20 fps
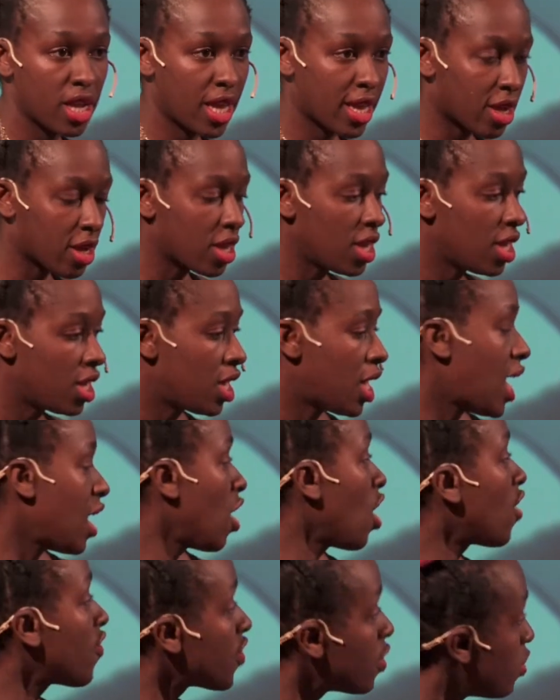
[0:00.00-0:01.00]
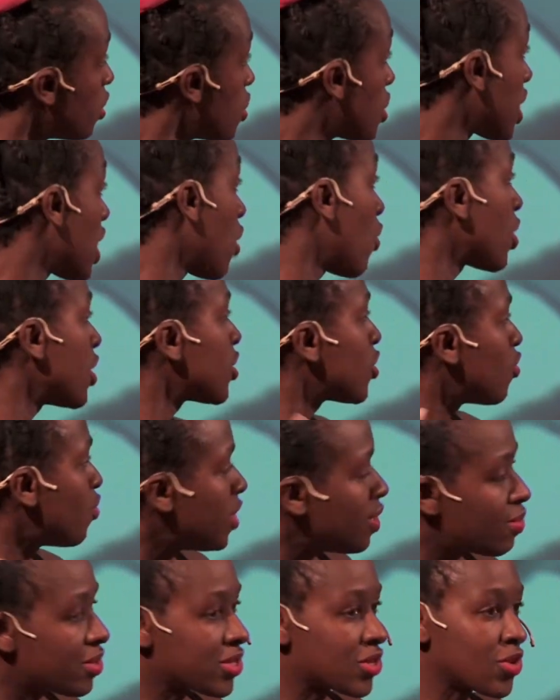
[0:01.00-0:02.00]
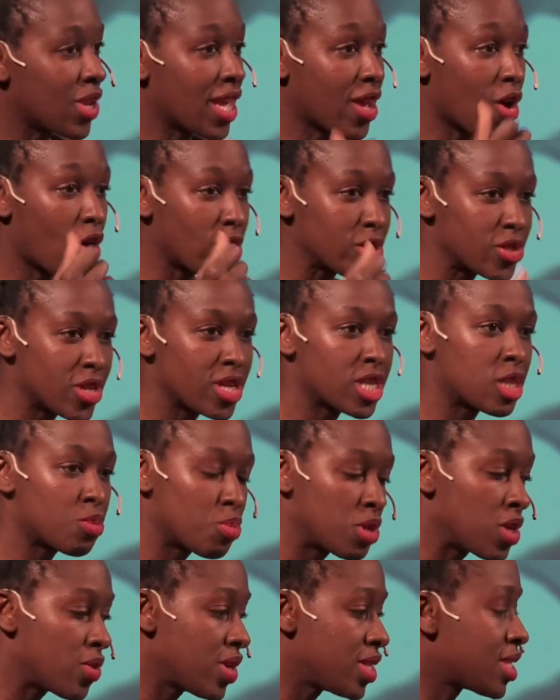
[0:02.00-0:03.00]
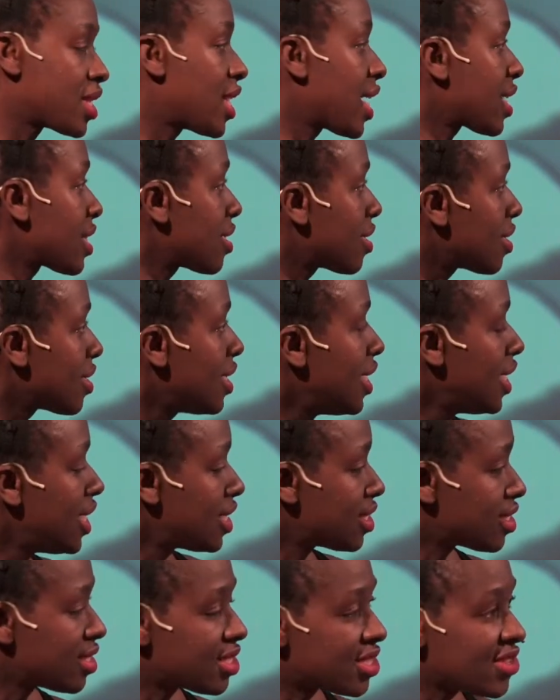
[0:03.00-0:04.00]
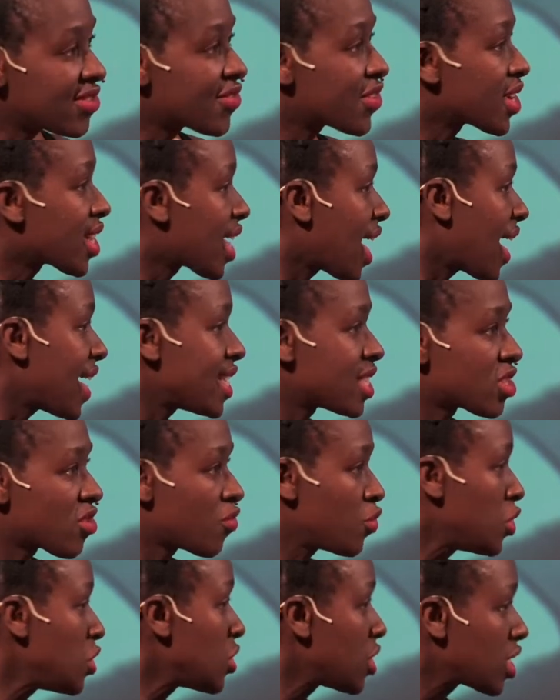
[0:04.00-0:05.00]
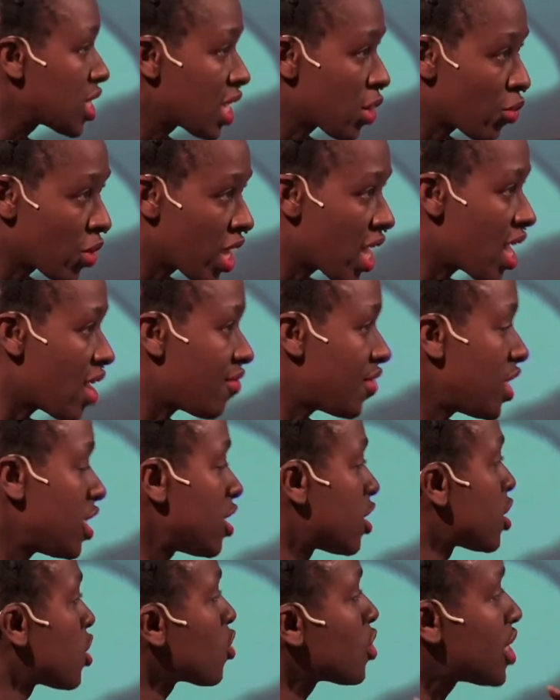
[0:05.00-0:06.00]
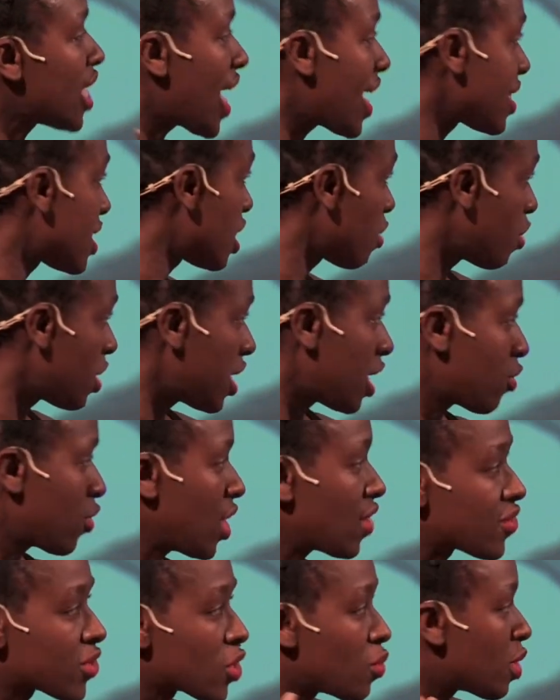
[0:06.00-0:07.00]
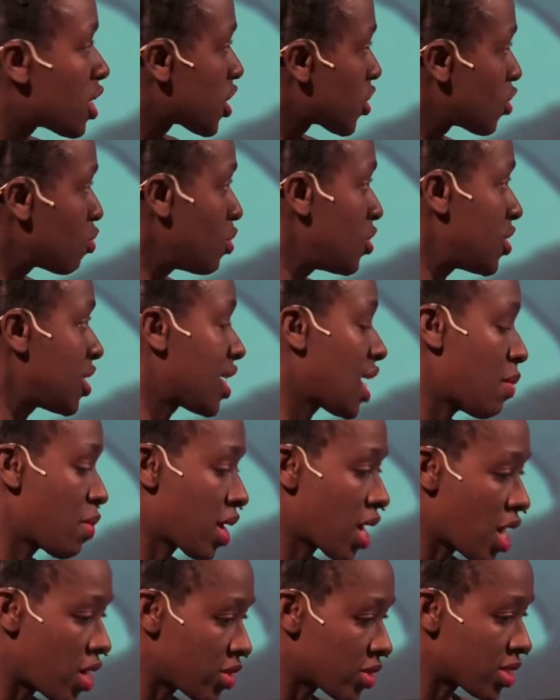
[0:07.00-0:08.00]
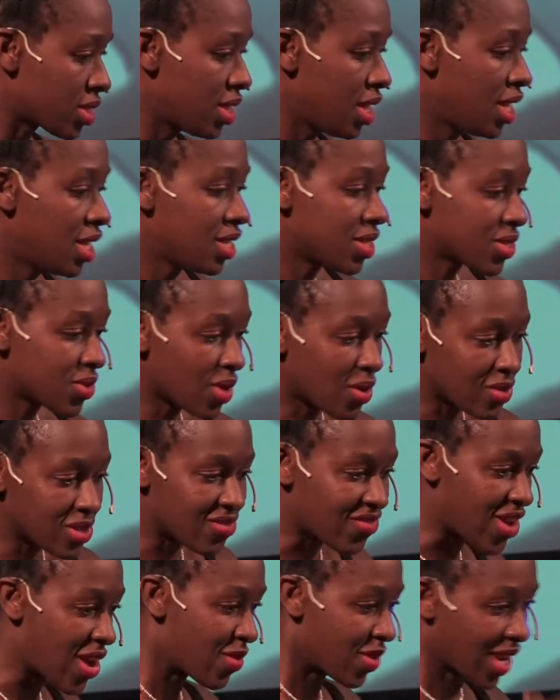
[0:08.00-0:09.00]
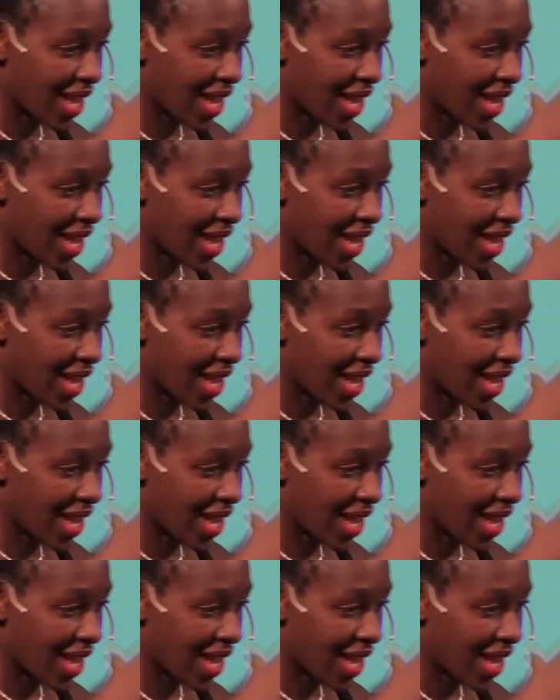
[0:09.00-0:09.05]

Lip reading: Like I love the music. I wanted people to like also experience like the different kinds of music that we have, that it's so danceable, that we have so much good music coming out. So I was very